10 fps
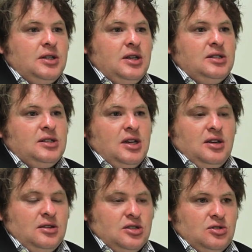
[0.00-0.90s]
It's
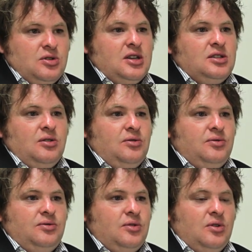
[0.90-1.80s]
taken the stress off,
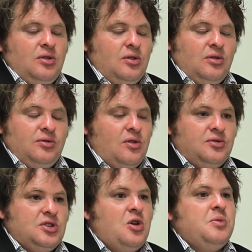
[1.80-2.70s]
off, off
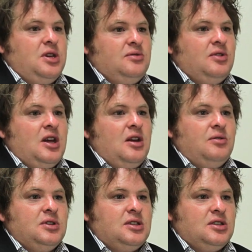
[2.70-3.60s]
so many different
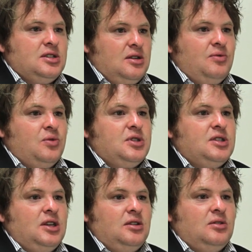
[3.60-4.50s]
areas, such as
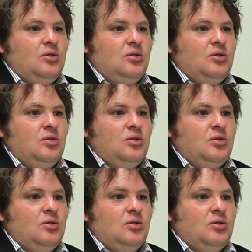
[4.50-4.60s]
invoicing,